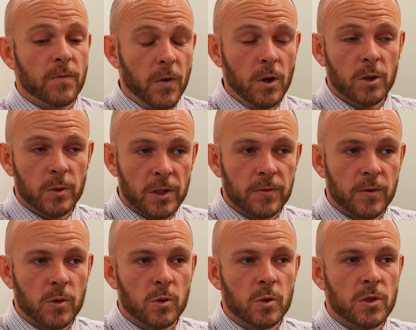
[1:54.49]
following, of
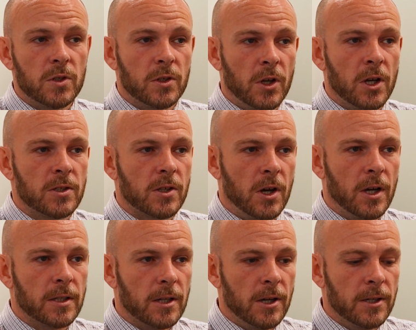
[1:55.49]
course, the NICE
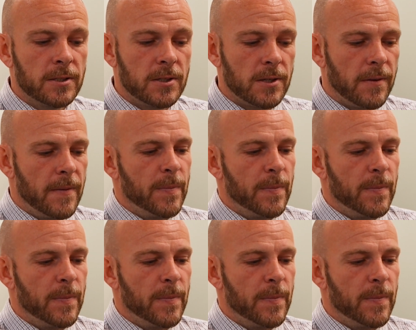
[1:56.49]
guidelines.